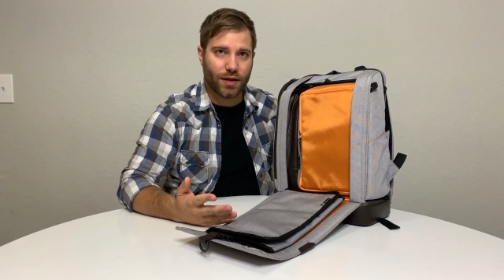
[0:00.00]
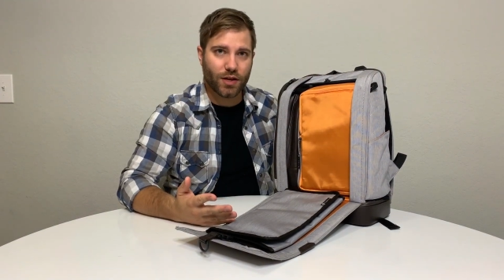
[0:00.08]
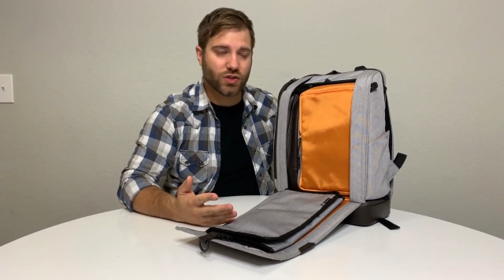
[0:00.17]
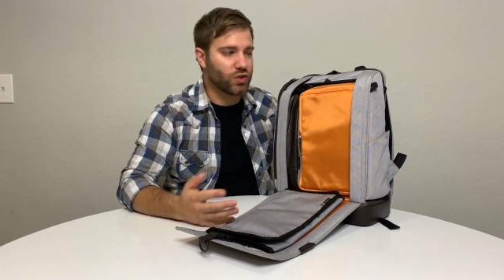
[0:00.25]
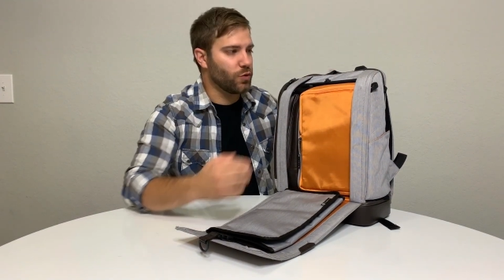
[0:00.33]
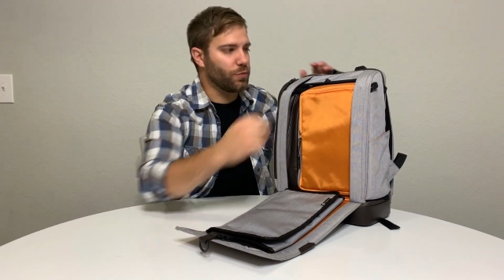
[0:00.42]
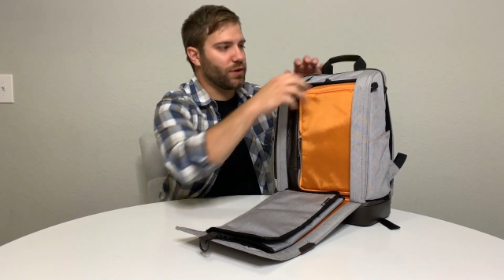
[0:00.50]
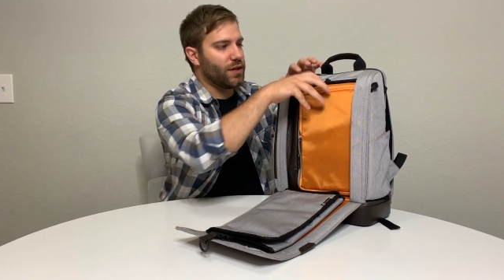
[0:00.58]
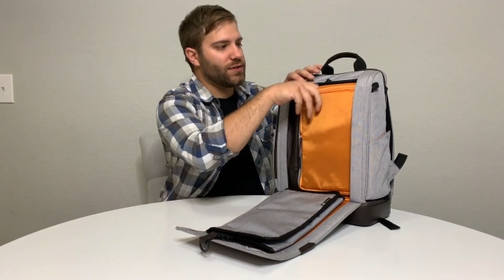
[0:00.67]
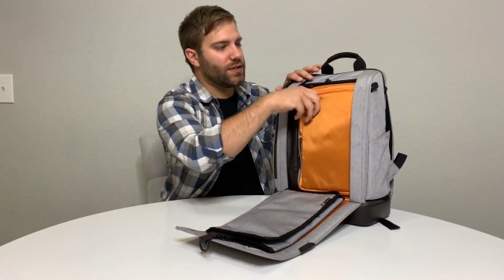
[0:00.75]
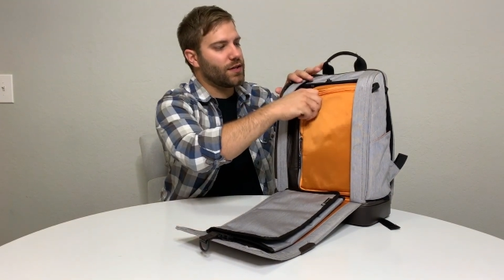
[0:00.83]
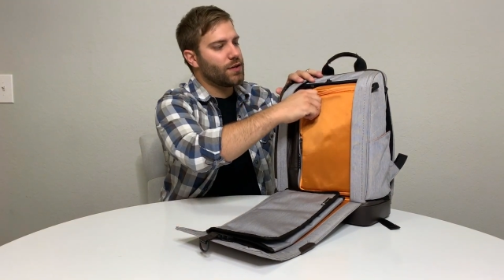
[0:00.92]
It's super
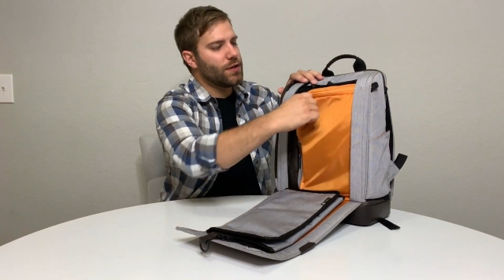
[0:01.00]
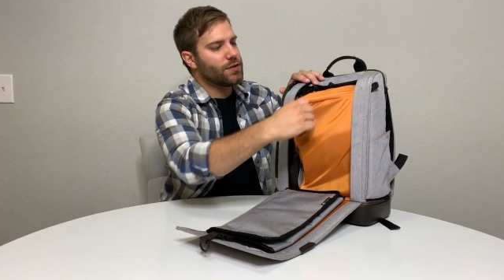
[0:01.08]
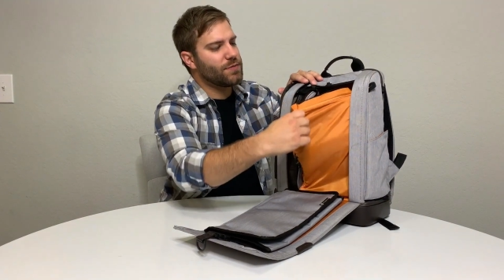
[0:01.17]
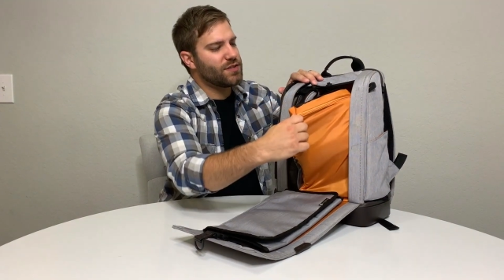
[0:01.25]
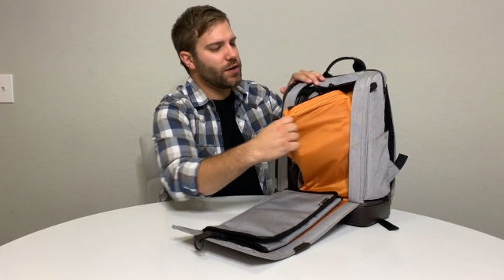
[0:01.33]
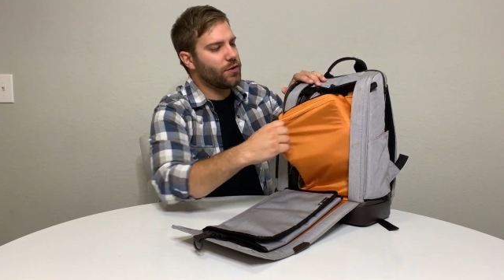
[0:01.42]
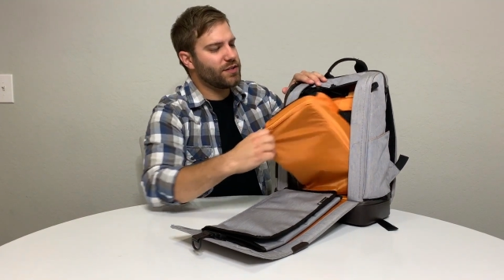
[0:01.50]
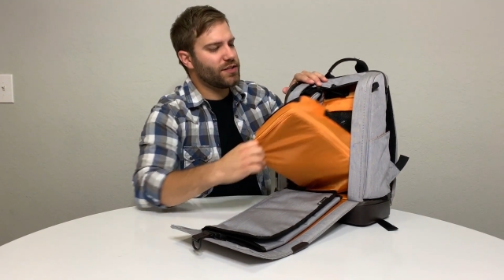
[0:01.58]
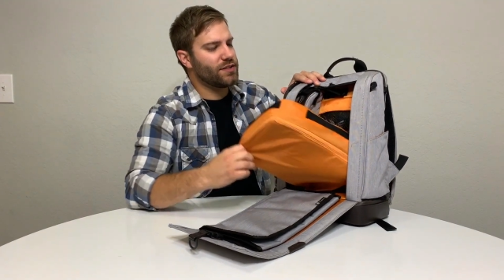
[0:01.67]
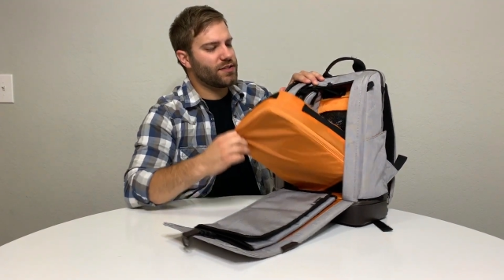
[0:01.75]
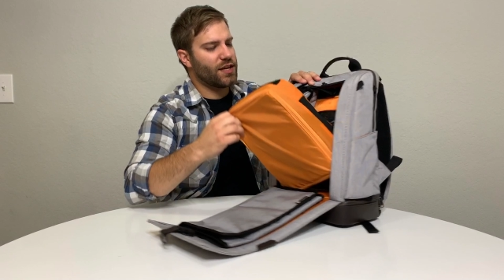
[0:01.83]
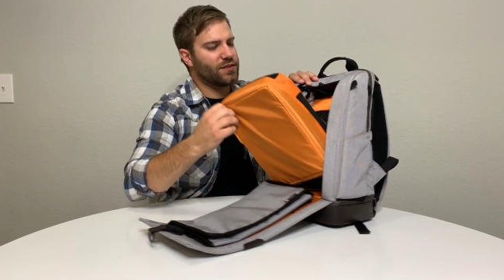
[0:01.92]
easy. Let
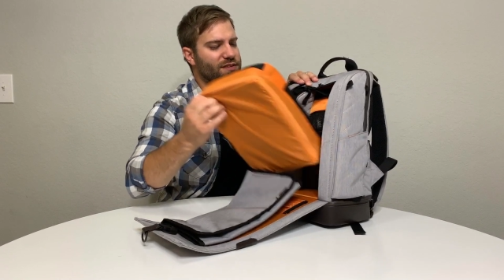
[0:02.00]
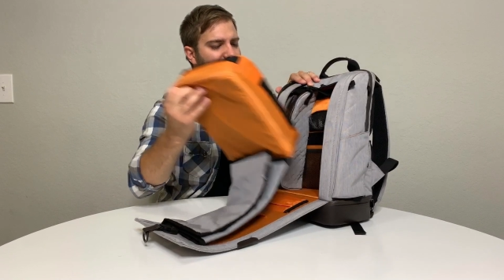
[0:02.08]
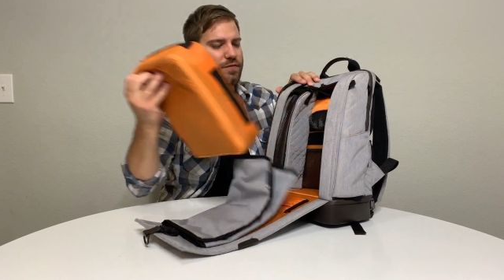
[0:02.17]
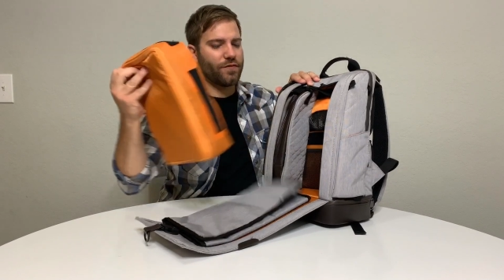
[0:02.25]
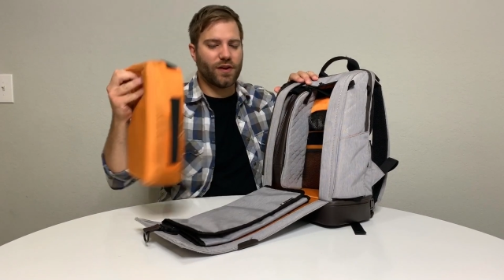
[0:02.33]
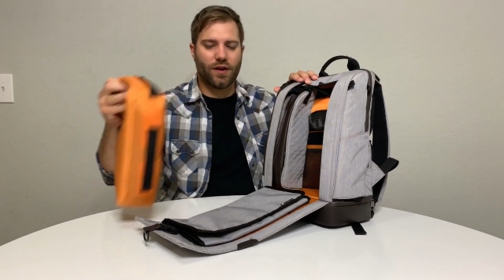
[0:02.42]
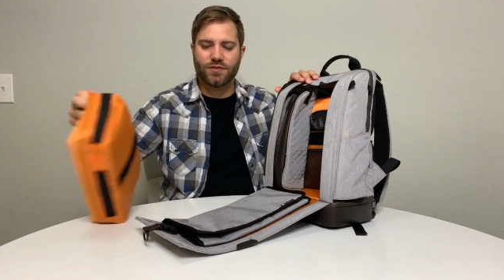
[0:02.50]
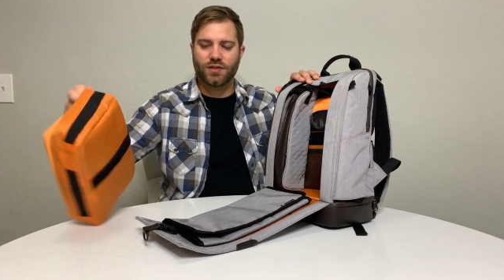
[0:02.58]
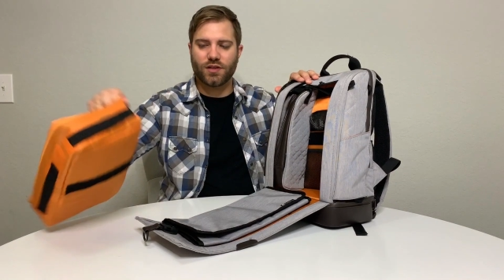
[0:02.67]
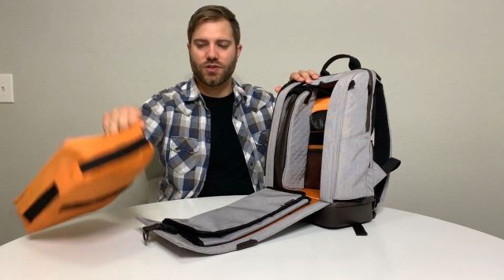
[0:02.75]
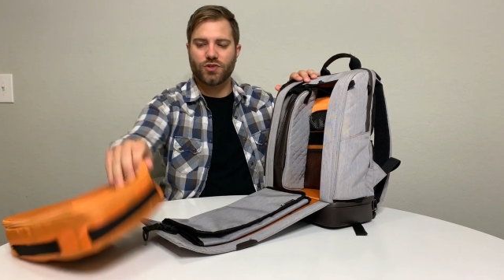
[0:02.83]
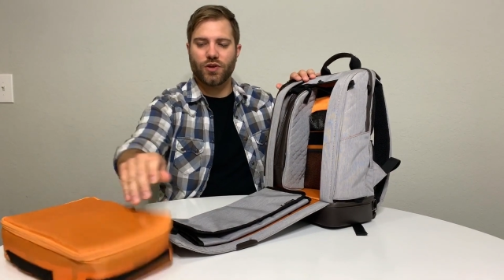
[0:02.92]
me take this out for now so
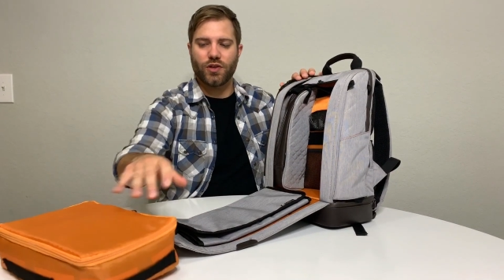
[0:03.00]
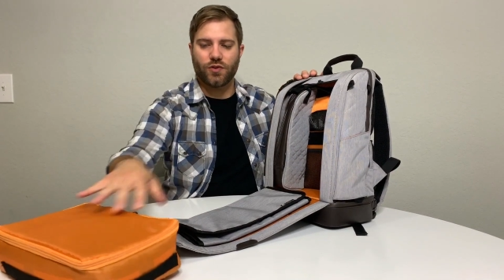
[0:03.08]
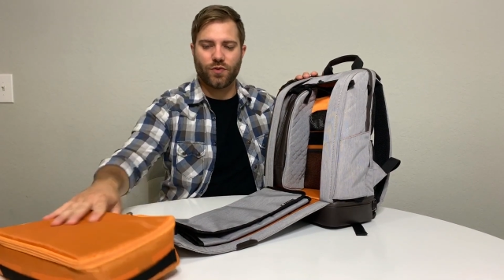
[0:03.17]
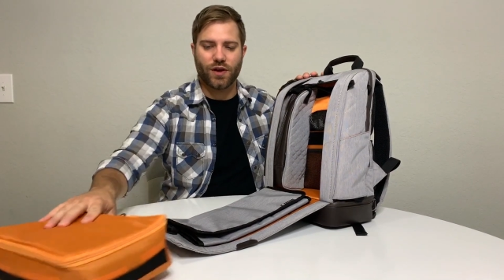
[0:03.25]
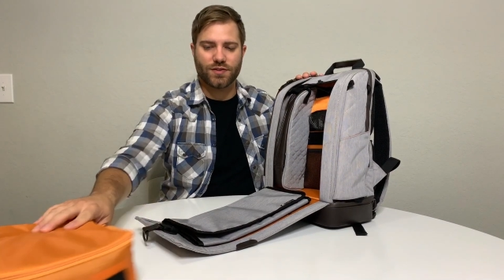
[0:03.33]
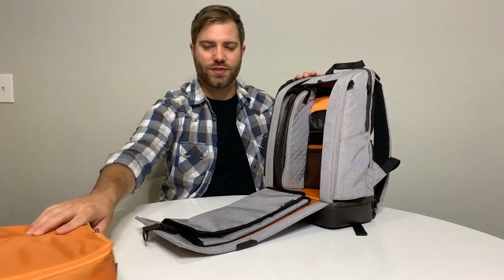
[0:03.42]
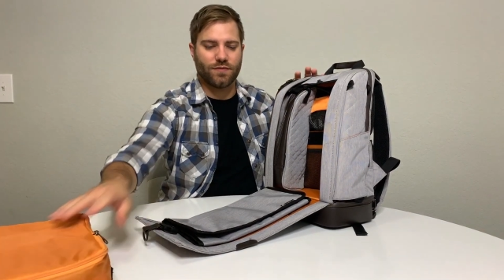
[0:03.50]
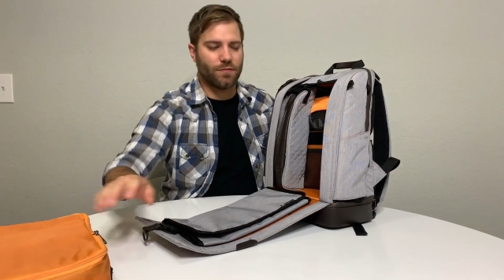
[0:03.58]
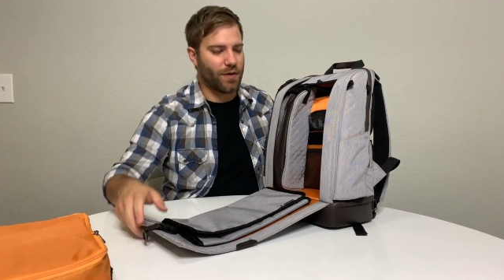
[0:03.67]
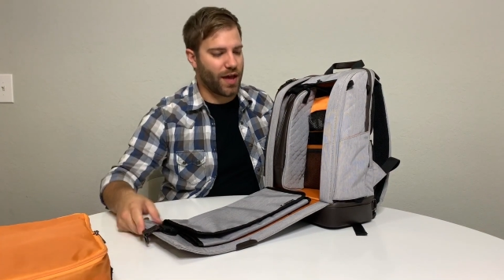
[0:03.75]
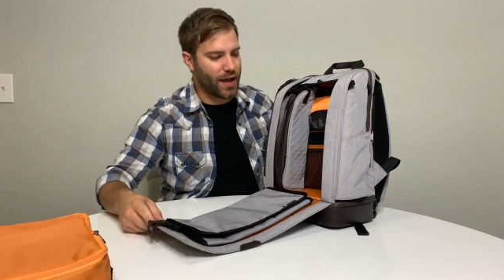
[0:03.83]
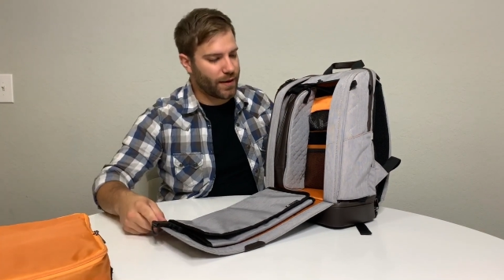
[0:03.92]
I can show you the rest of the
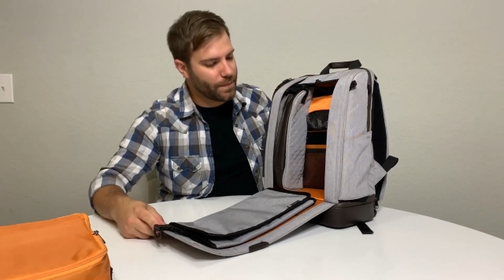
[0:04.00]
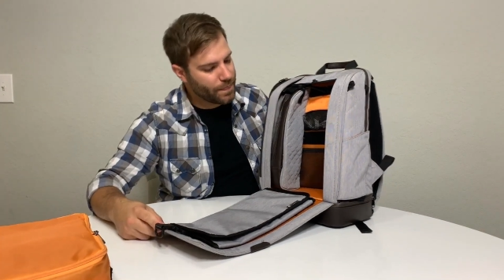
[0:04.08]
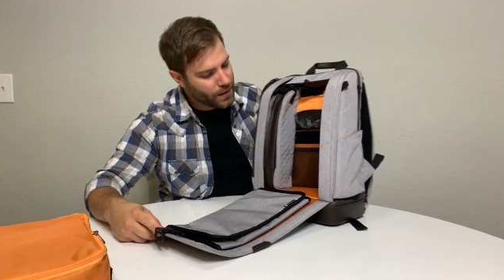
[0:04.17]
bag.